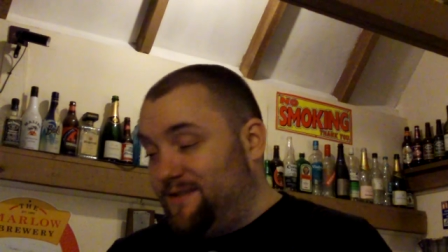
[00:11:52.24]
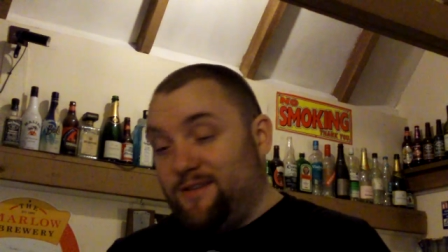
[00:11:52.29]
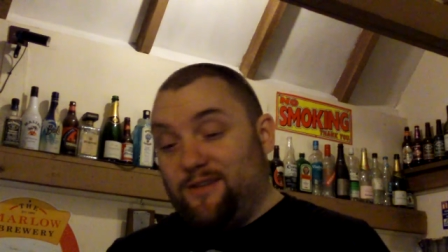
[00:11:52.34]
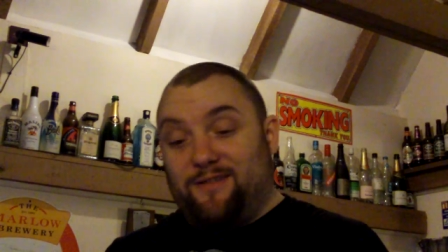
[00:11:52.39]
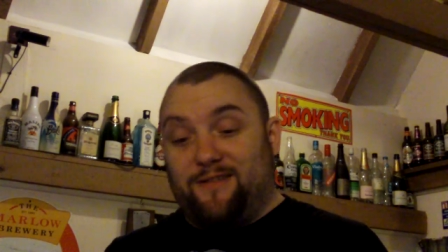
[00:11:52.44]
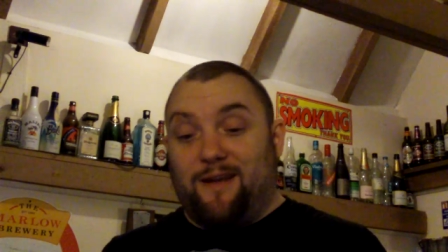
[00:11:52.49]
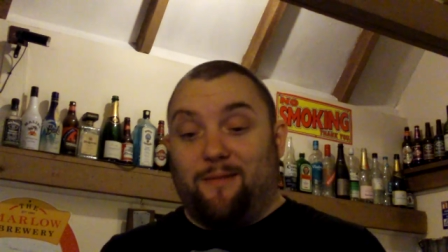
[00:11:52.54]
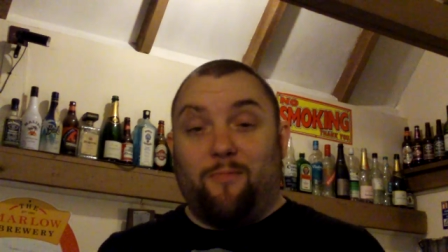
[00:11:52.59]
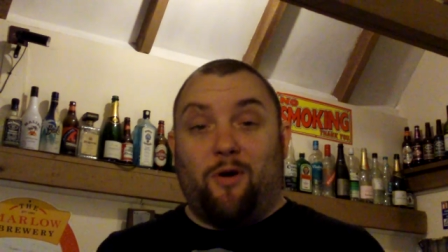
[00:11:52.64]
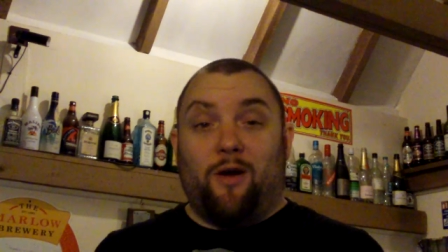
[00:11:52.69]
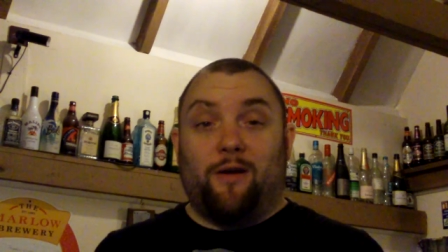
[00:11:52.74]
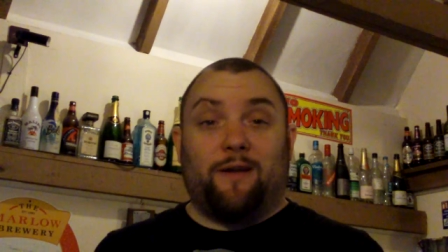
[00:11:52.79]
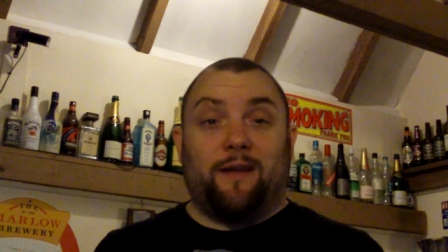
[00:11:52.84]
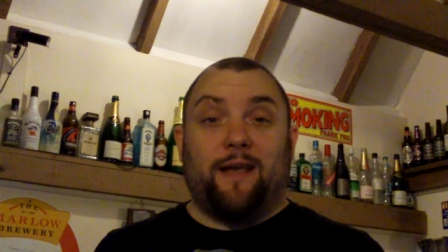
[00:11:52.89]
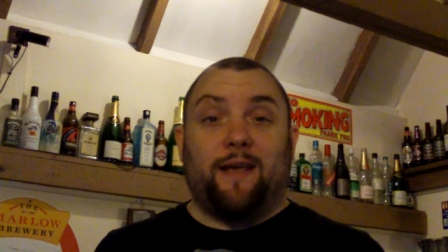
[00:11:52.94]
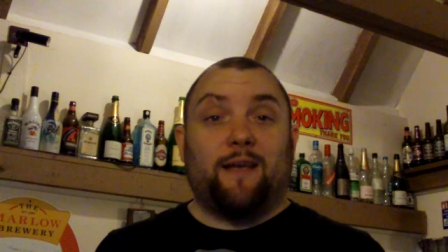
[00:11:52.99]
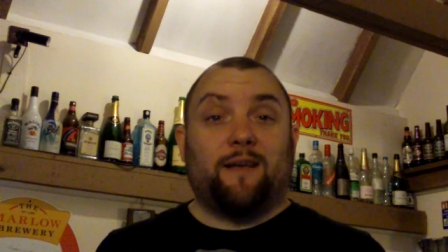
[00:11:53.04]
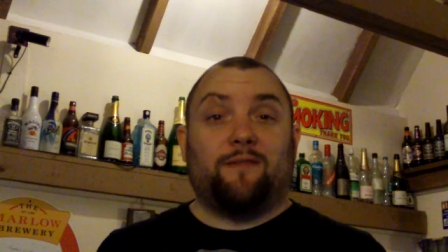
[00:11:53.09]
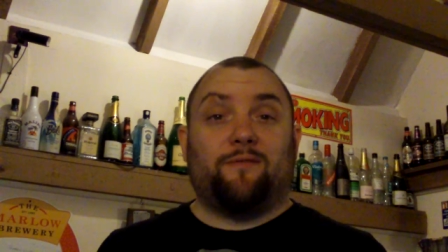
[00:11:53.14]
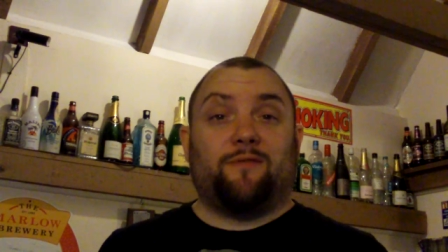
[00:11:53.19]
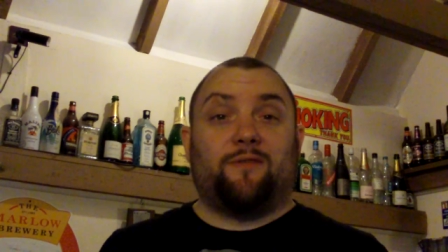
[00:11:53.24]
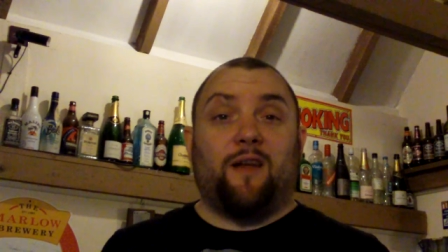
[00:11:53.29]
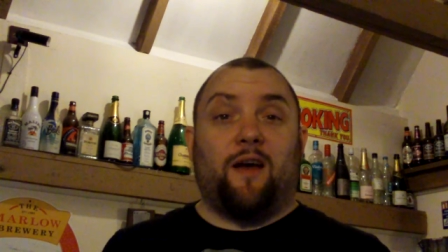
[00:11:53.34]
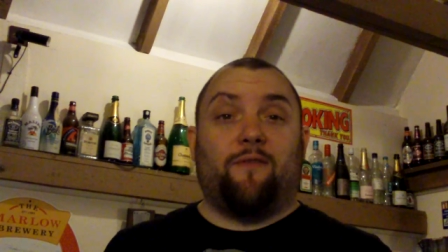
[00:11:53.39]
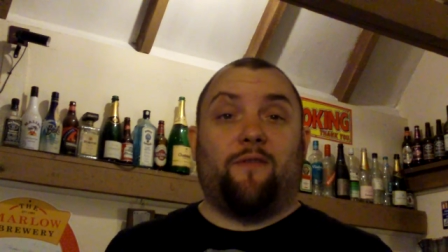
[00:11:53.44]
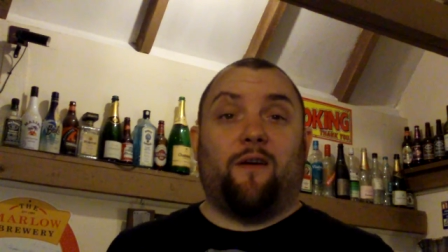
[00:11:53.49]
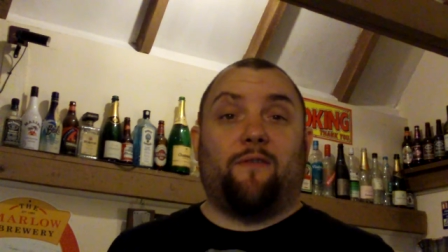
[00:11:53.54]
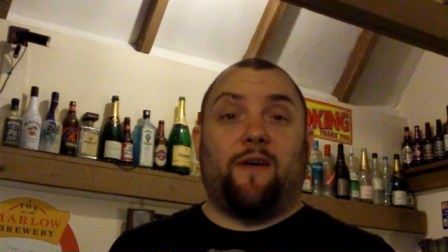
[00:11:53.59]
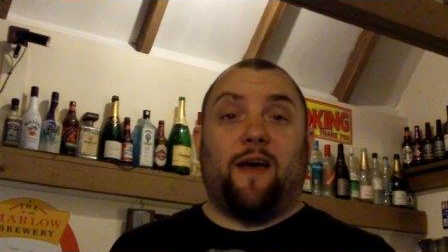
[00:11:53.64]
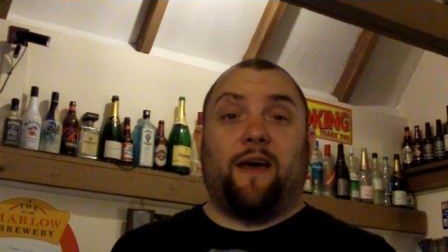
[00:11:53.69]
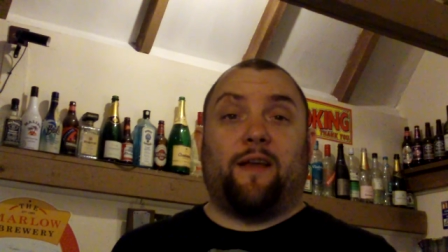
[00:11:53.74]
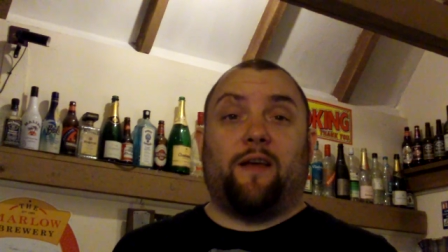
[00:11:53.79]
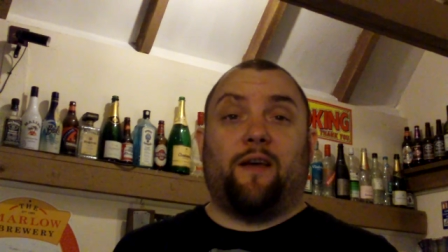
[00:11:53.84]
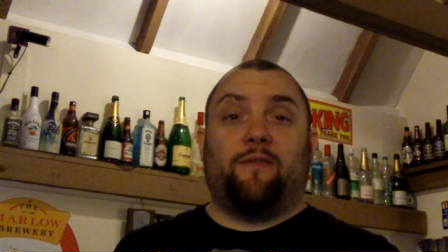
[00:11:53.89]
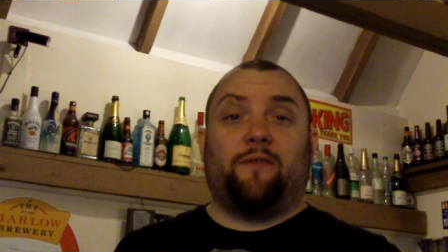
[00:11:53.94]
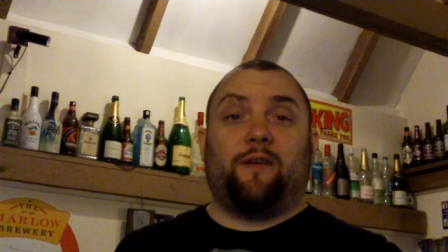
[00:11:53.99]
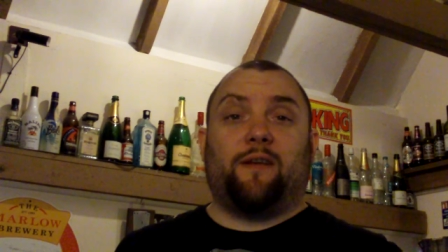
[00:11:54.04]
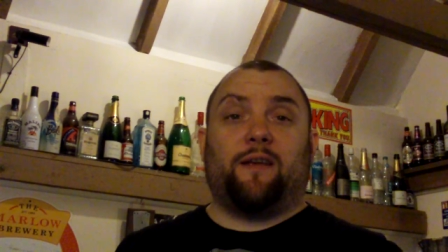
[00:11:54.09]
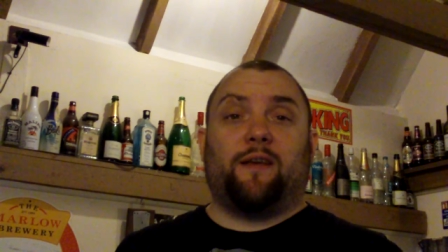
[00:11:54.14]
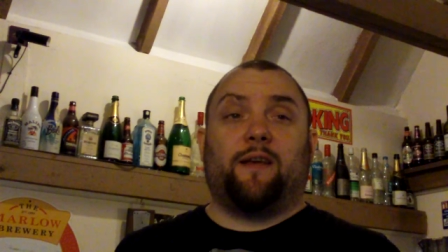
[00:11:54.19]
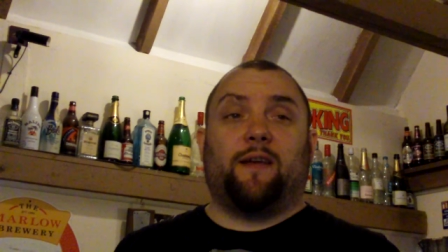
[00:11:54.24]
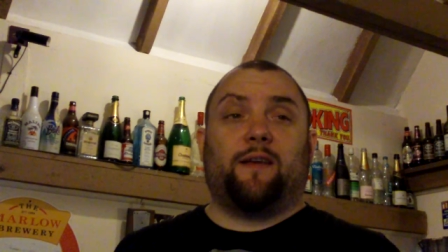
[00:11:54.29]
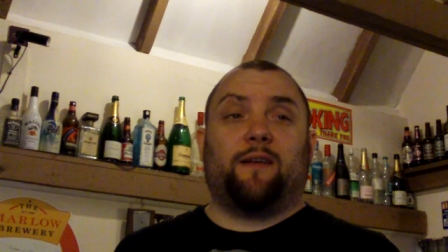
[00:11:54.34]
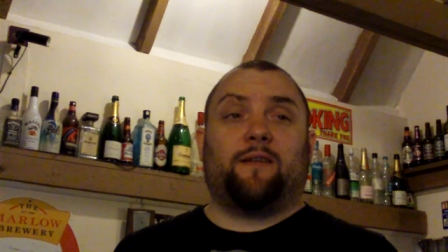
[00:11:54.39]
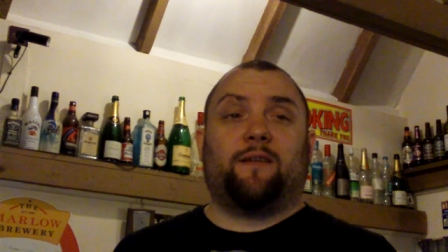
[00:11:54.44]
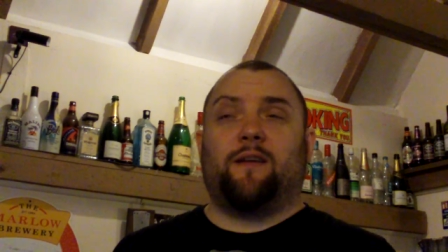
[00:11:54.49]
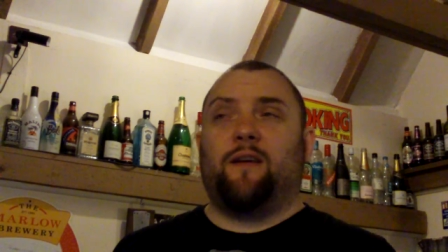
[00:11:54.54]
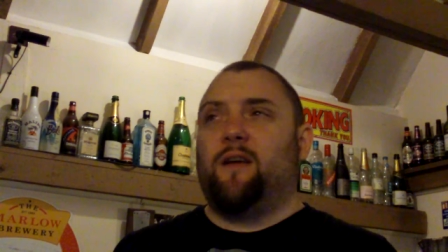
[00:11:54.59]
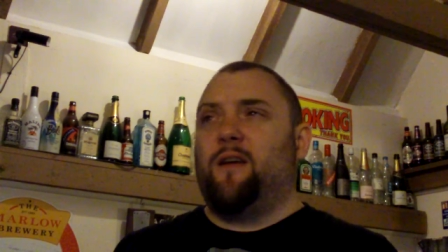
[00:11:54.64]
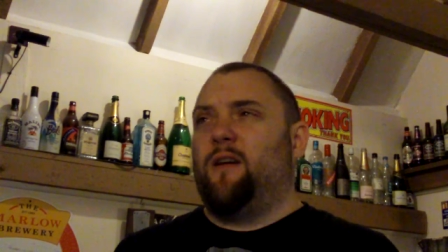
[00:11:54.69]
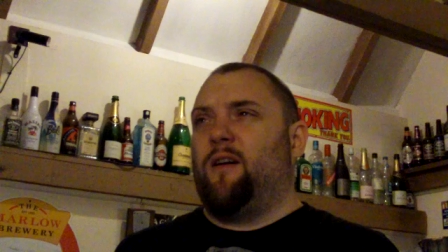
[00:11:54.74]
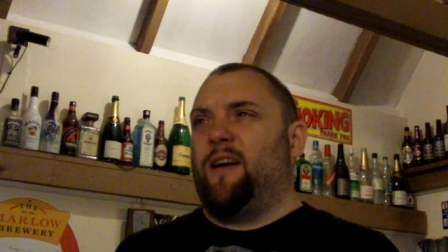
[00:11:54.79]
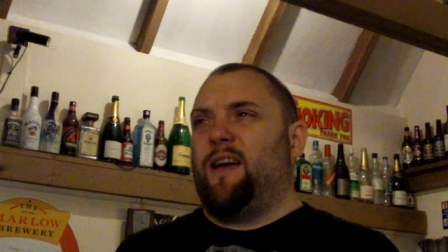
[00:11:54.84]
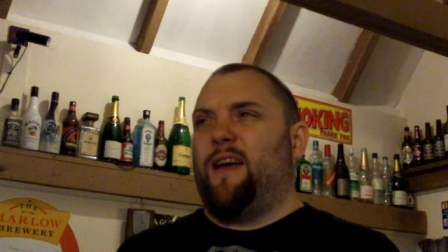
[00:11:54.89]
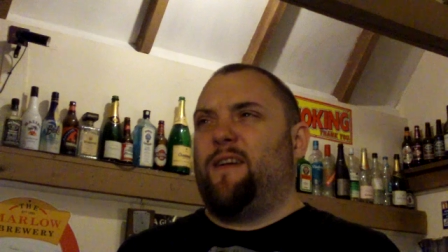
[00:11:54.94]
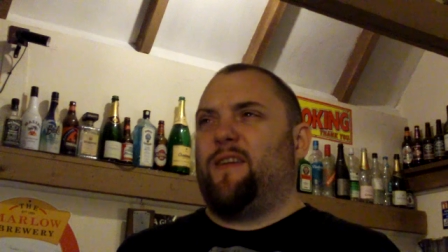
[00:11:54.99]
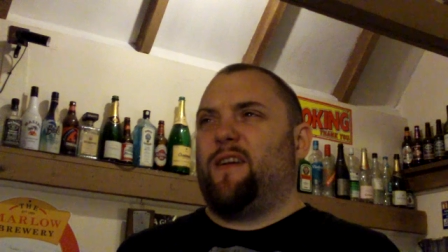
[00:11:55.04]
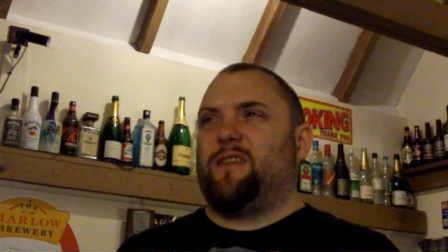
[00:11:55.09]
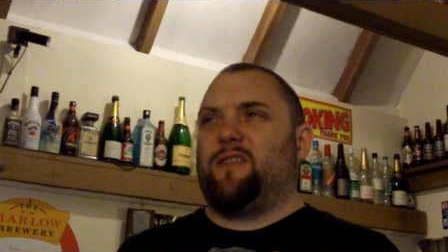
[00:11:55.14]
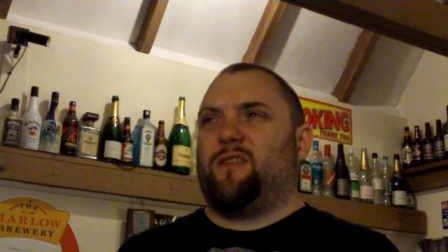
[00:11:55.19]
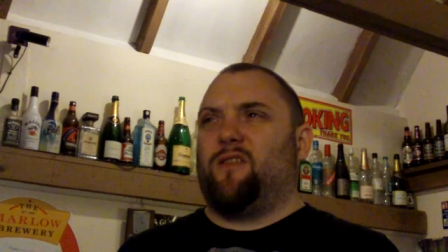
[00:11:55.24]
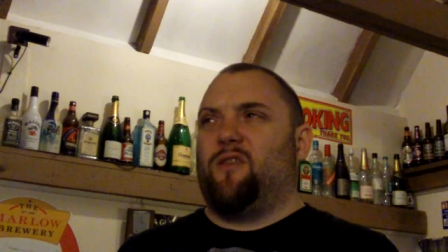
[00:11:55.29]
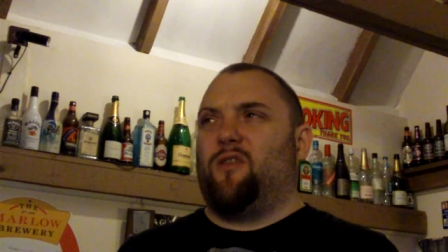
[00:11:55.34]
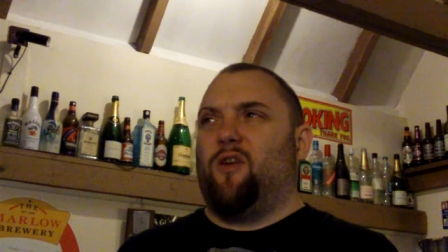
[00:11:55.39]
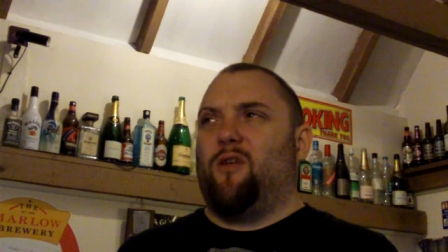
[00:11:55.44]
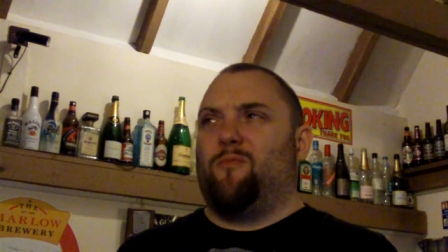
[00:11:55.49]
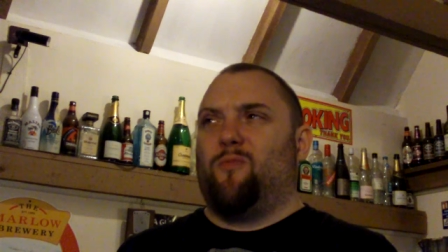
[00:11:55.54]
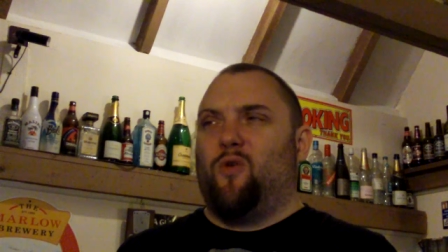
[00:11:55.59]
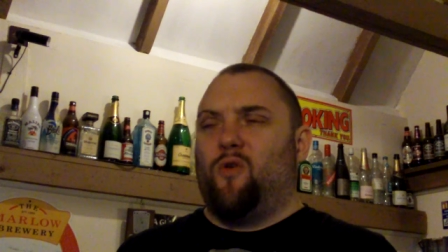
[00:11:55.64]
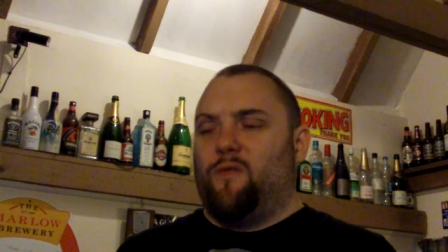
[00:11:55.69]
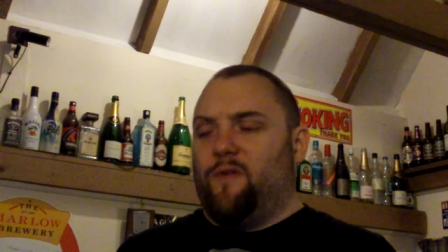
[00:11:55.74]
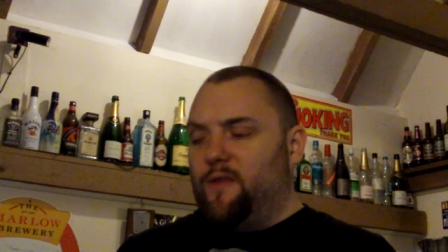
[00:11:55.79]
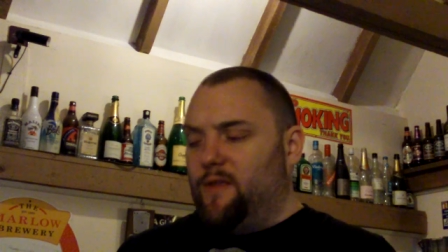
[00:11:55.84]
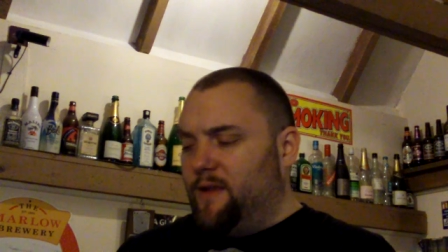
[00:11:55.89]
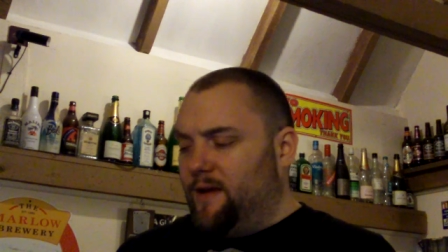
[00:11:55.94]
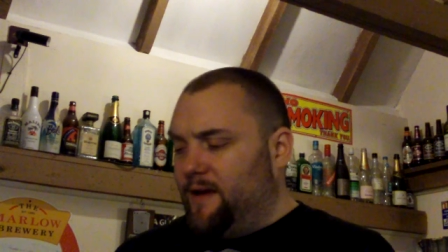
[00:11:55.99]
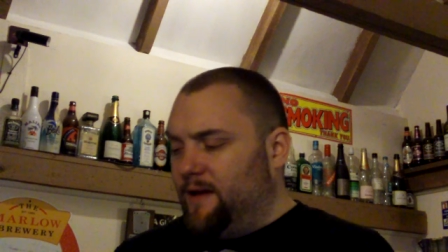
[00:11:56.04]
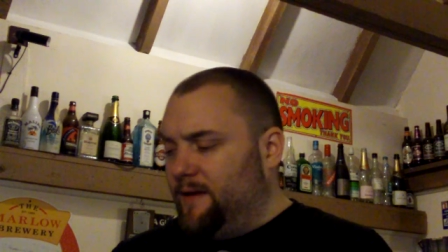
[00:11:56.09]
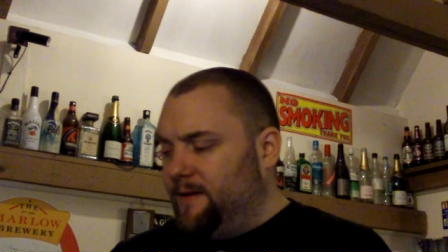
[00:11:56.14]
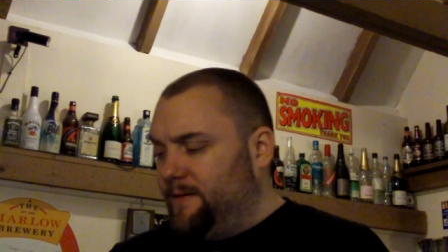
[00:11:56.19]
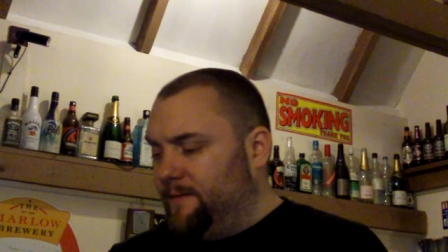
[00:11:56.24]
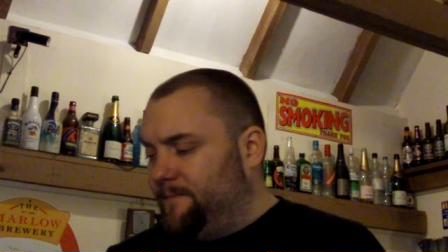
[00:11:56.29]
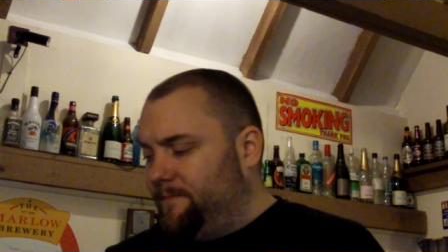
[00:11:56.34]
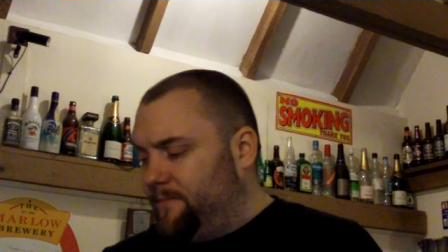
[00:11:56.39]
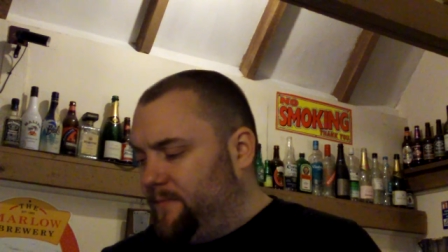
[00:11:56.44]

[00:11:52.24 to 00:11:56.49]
some ideas of stuff I've had over the years. I have actually got a lot more than that.